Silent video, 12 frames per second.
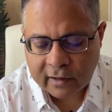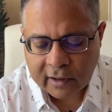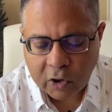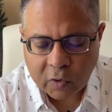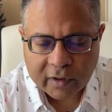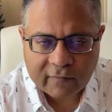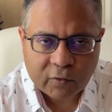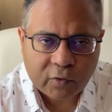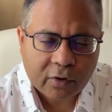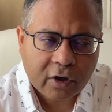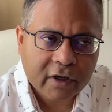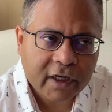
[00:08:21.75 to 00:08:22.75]
now, if you do
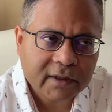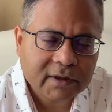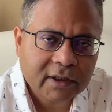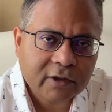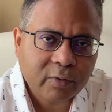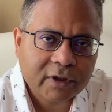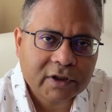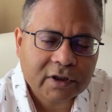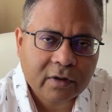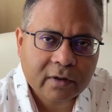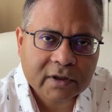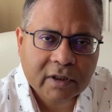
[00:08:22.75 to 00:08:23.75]
not answer a question
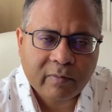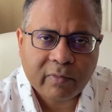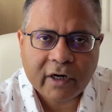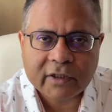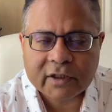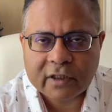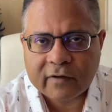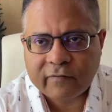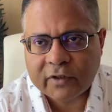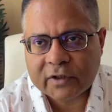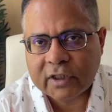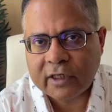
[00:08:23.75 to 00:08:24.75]
on some partial
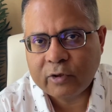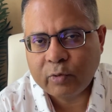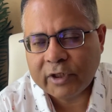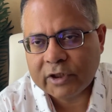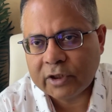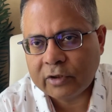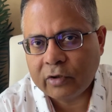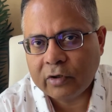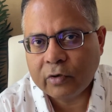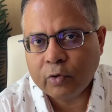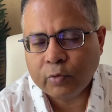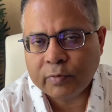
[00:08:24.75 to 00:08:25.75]
differential equation or
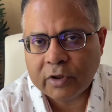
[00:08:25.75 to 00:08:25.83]
group